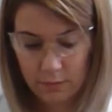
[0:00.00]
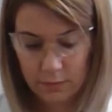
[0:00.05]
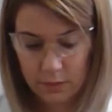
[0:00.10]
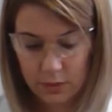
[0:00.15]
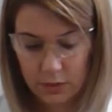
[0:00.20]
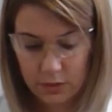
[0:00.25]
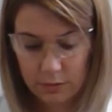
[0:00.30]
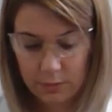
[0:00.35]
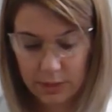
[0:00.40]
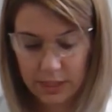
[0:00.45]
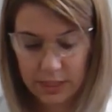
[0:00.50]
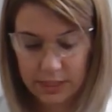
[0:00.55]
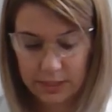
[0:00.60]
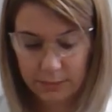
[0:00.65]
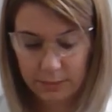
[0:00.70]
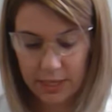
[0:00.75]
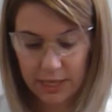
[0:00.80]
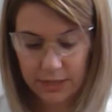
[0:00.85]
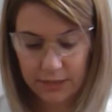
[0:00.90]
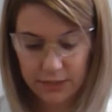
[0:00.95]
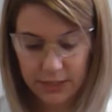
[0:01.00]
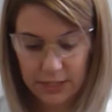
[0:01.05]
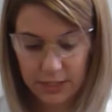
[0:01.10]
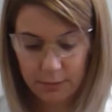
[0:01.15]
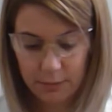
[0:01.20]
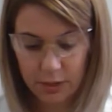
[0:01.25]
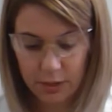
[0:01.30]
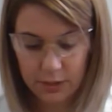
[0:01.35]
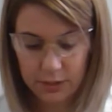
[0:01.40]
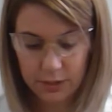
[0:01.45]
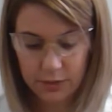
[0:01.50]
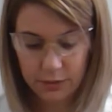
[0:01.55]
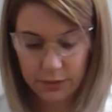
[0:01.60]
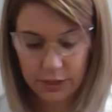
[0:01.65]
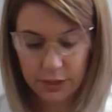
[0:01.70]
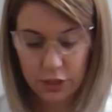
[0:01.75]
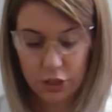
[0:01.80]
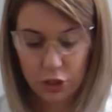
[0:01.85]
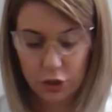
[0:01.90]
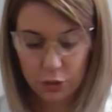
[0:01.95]
So I'm going to get some calcium onto a
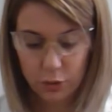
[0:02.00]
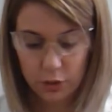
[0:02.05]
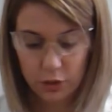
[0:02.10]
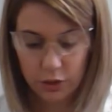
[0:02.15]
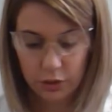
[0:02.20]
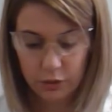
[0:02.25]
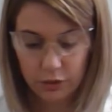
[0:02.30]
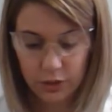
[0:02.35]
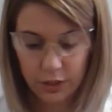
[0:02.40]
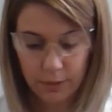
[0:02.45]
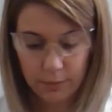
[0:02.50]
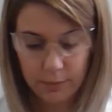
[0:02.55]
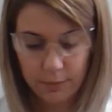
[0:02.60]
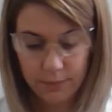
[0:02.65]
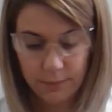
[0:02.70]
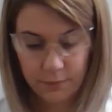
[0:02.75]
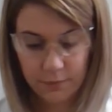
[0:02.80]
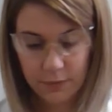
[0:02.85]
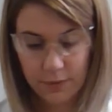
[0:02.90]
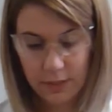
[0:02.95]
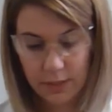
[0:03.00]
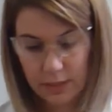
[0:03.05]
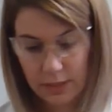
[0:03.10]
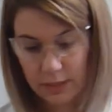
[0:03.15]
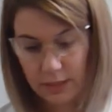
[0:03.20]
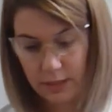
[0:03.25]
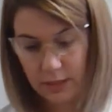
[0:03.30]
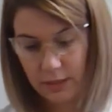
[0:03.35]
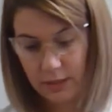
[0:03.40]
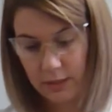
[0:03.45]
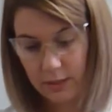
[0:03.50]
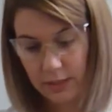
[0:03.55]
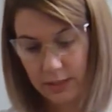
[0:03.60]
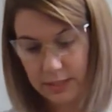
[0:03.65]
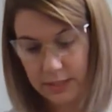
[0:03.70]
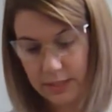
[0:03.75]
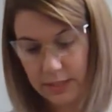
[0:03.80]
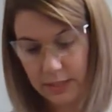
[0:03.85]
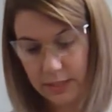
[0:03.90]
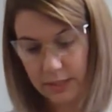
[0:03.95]
new Q-tip and
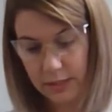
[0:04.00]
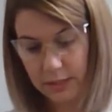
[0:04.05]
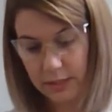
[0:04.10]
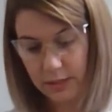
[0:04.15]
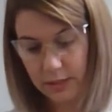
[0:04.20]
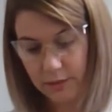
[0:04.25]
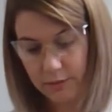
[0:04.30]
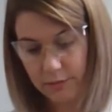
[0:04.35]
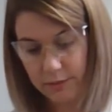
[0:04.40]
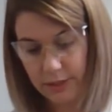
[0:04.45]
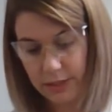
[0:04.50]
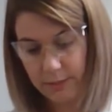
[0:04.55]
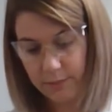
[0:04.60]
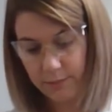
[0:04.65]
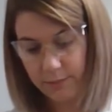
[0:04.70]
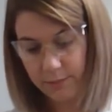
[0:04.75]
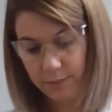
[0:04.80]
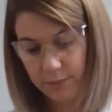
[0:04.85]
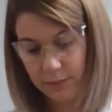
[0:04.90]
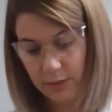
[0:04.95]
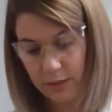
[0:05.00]
stick it into the flame.